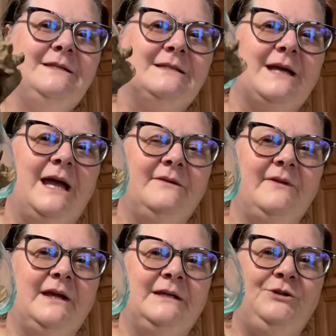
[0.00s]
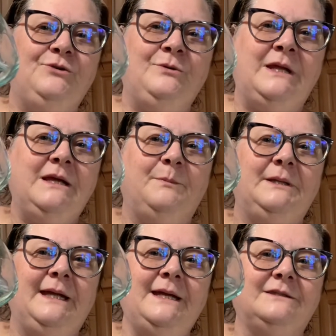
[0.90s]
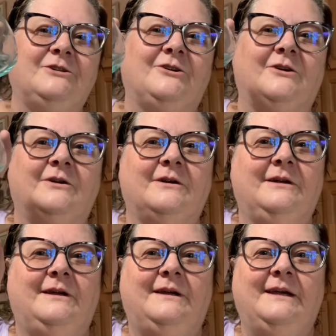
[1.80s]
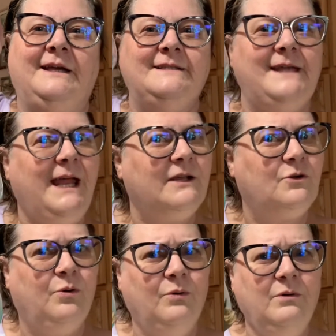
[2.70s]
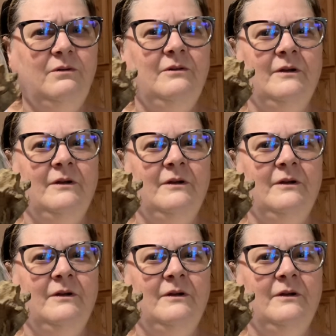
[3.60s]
It's kind of like a unique planter. Is that cool?